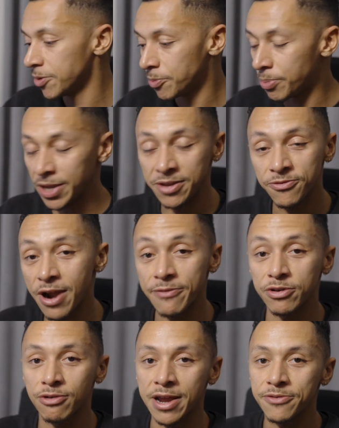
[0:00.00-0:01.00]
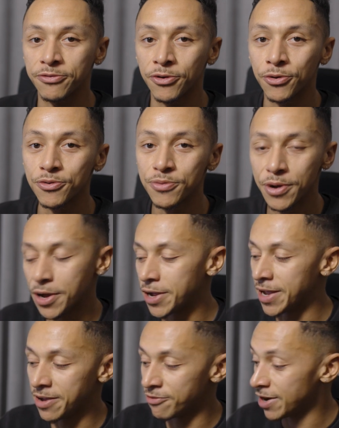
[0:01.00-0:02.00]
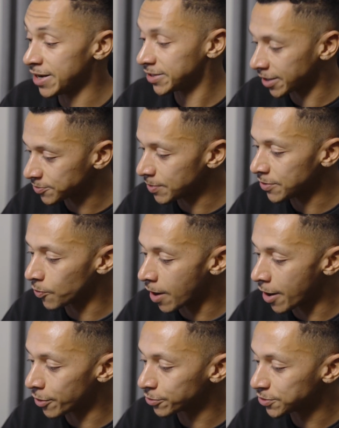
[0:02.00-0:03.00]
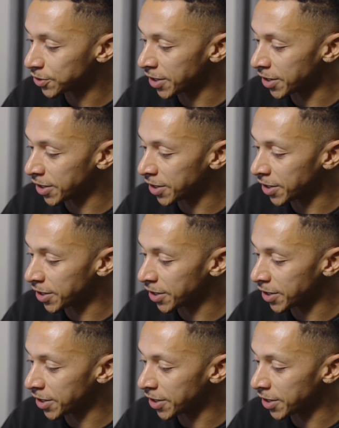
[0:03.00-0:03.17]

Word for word: be forever grateful. It really does mean the world.